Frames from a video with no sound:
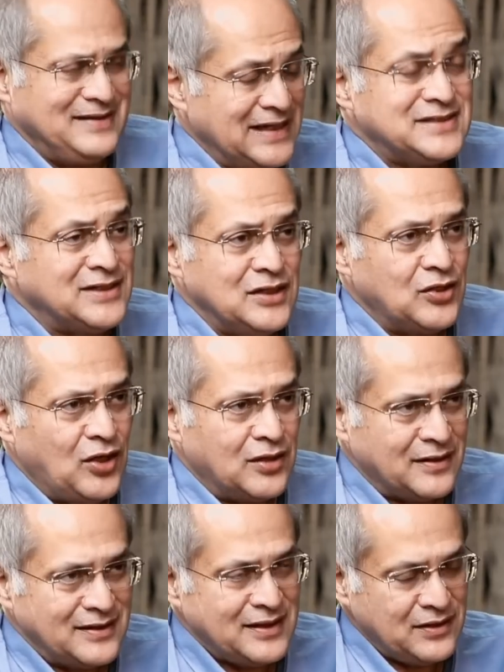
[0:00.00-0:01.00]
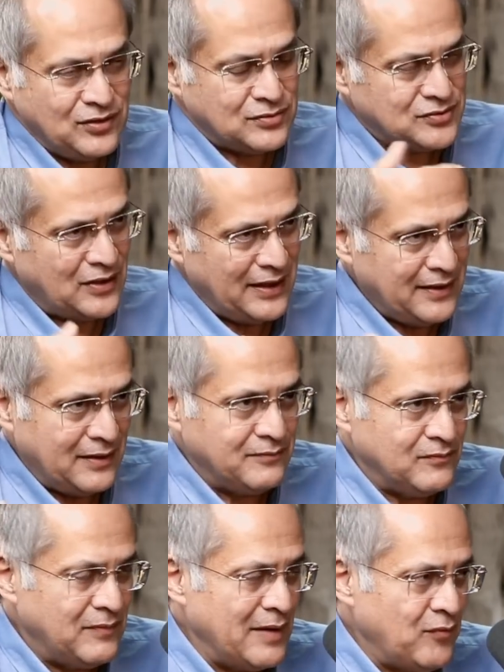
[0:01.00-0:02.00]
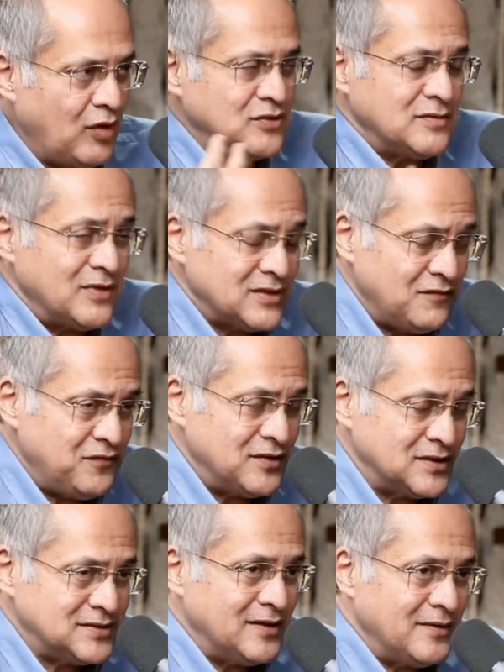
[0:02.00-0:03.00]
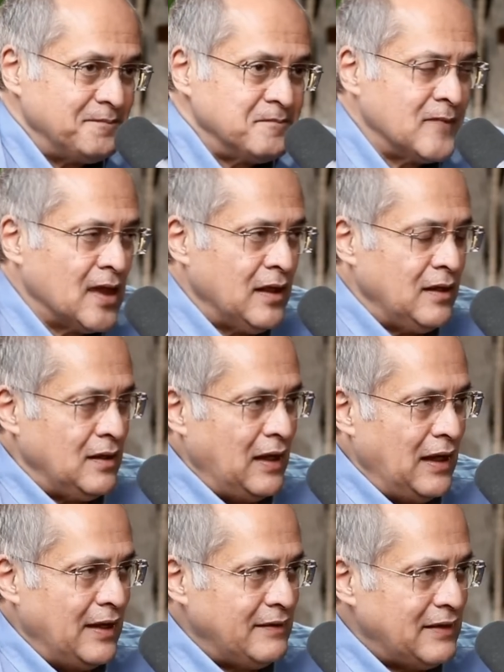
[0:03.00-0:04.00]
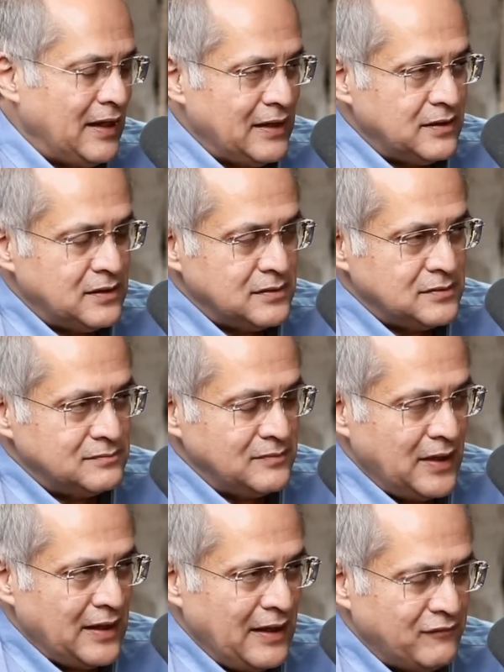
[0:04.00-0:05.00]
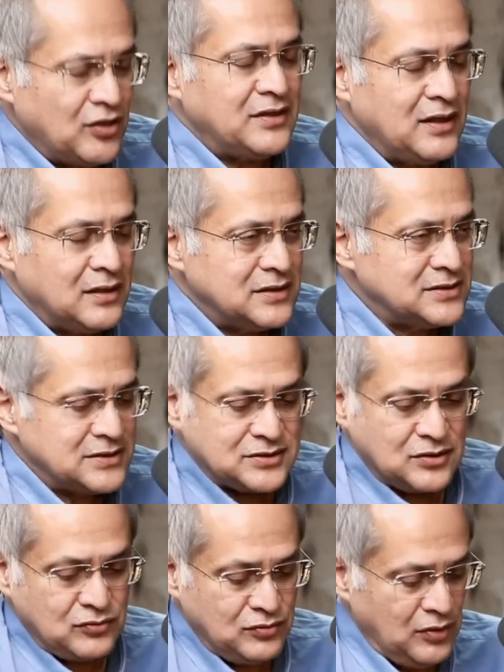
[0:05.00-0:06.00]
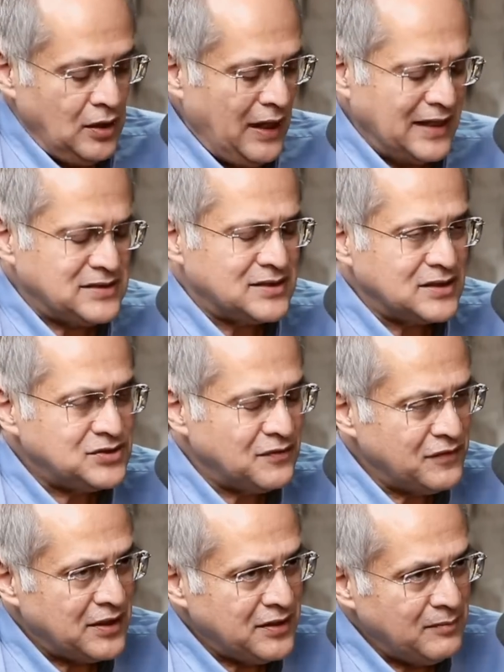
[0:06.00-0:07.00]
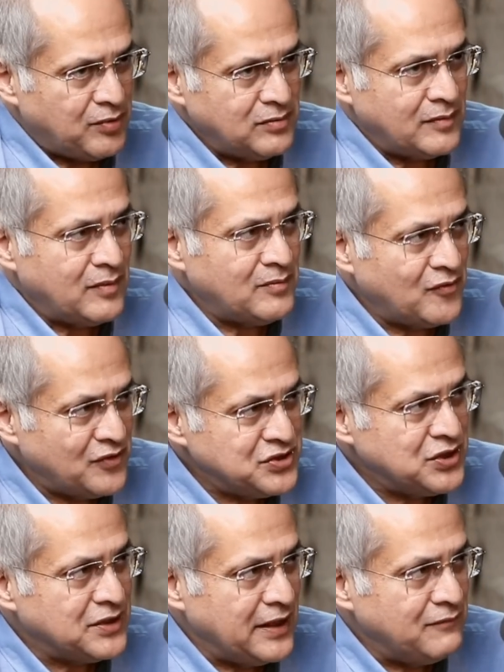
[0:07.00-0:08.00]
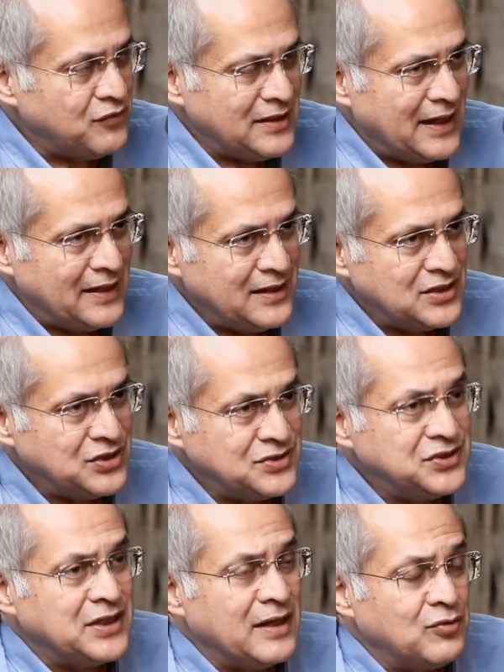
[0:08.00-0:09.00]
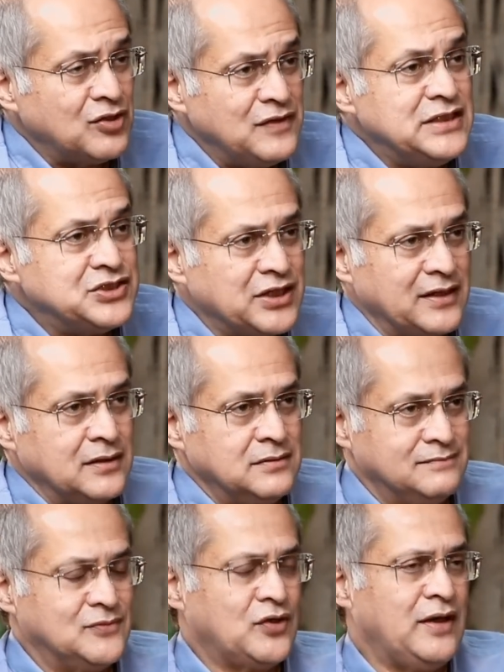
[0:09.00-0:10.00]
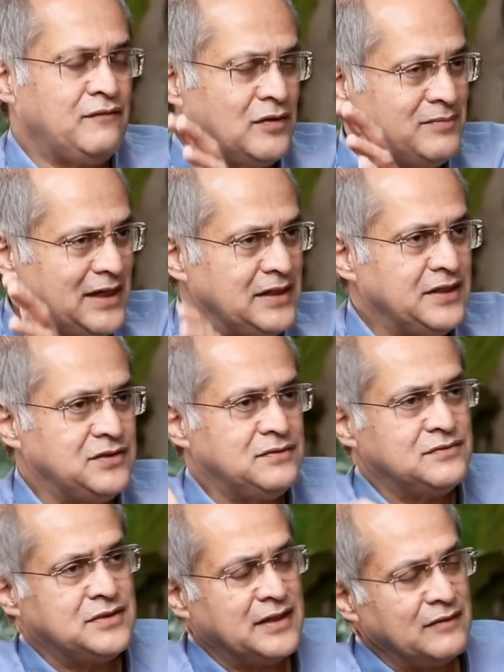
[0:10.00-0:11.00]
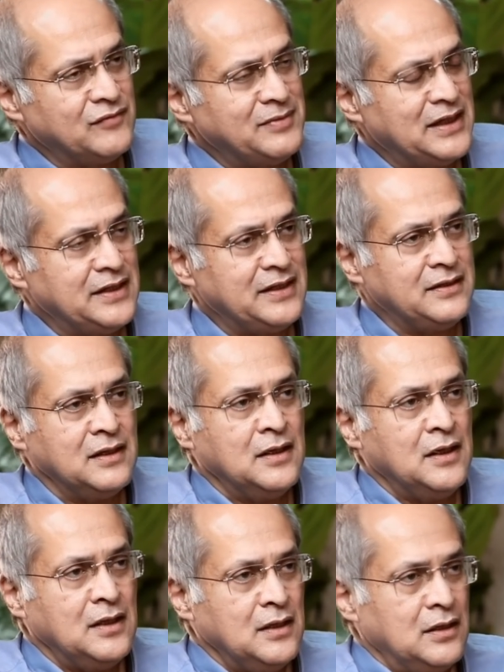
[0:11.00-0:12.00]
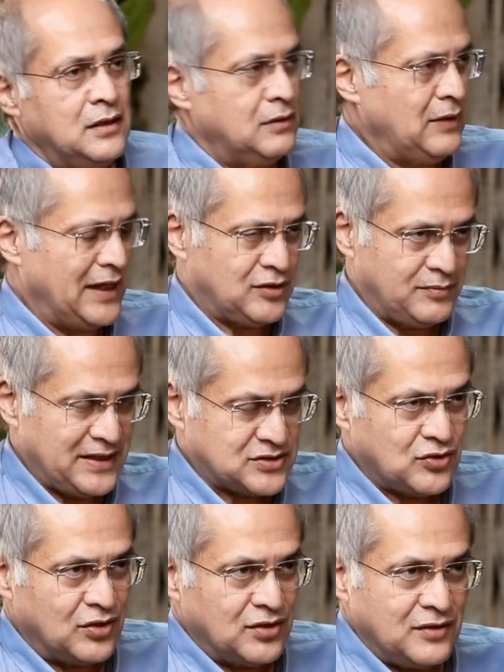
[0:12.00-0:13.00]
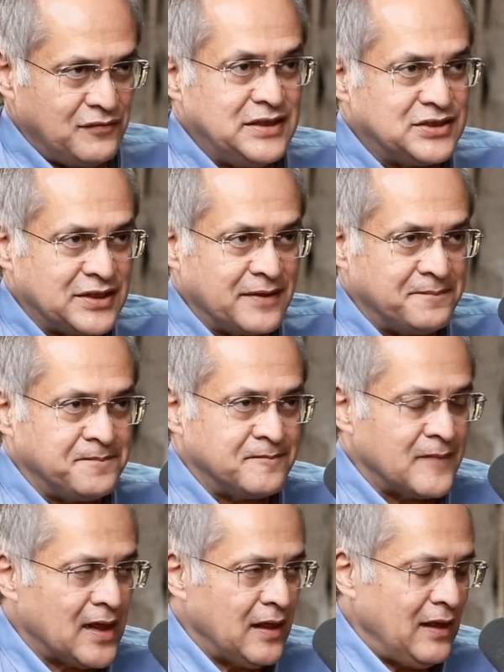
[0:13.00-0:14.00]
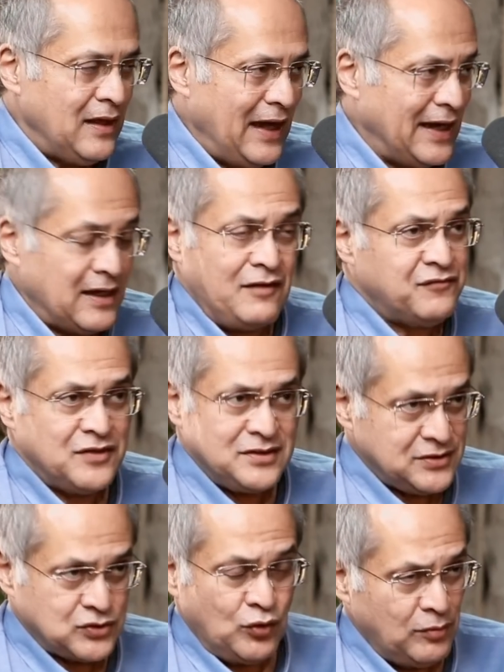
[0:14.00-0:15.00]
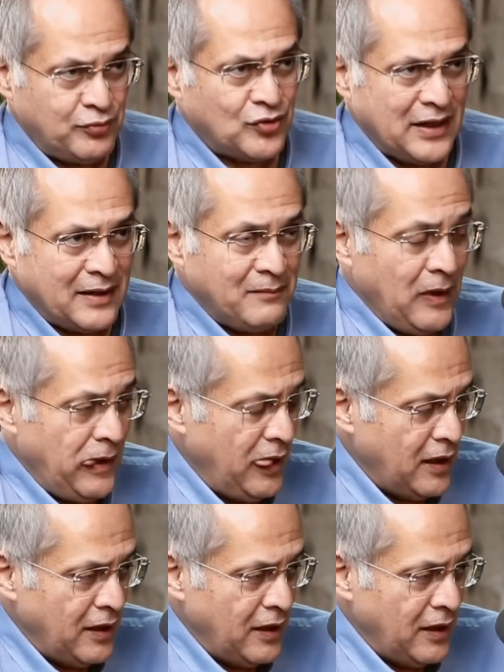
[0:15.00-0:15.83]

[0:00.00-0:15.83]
that's still a lot. And then, you know, so I, my mom was among the first. I've got a younger sister who had such severe knee problem. Remember when she came for the anti-aging, she came on a wheelchair. Okay. From Delhi. She came from Delhi, had to be escorted on a wheelchair. And after this whole program,